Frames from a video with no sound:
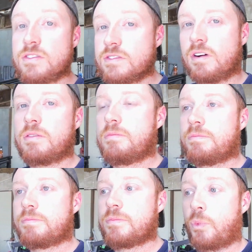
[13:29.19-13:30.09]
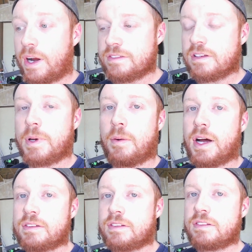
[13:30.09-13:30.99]
still racing pedal
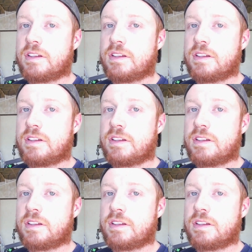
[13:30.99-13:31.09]
boxes.